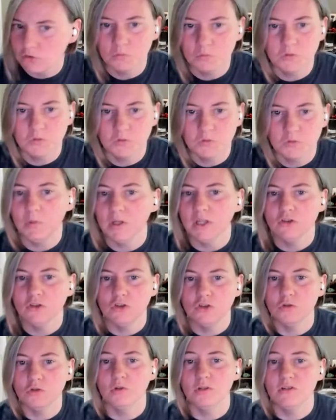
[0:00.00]
on the page
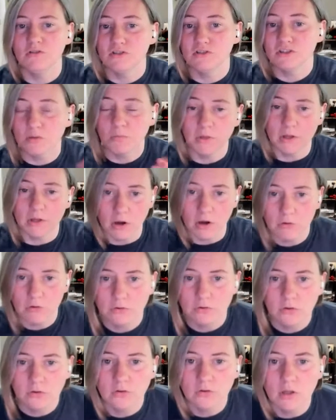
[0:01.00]
doing something
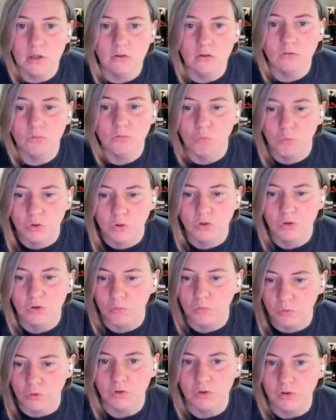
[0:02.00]
else is really,
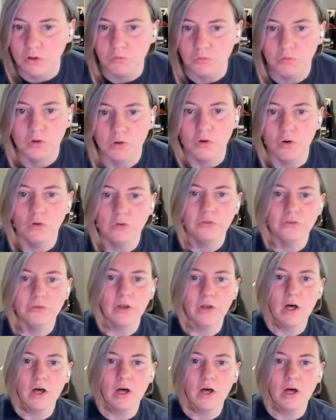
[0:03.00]
really difficult.